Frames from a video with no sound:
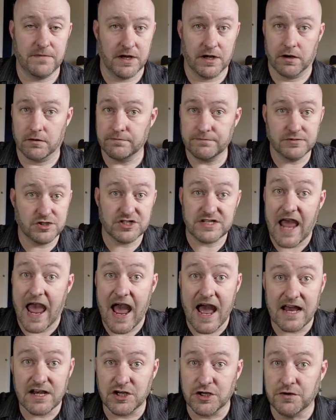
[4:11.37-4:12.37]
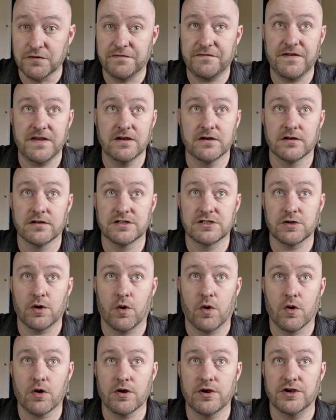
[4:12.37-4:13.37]
you know, just add new fields
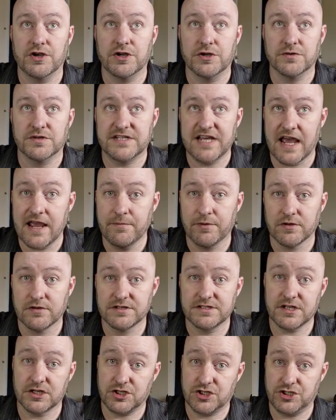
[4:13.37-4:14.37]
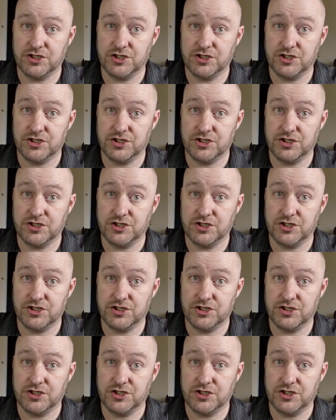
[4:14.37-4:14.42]
or new tables